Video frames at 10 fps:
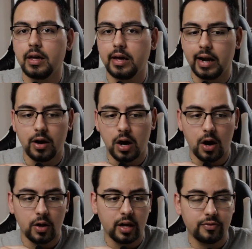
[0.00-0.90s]
and
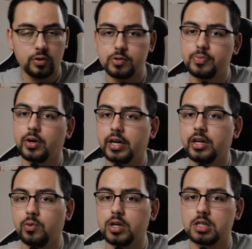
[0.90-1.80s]
all I have to do is plug it
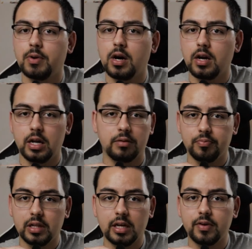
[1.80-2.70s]
into one spot
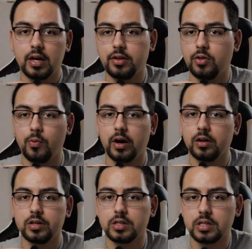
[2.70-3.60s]
and leave it, and then the
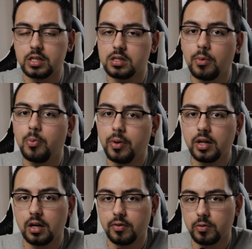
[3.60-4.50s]
wireless is the
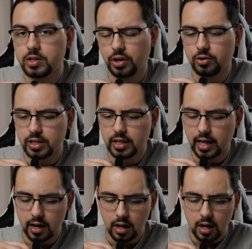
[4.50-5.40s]
mobility of it, which I understand that.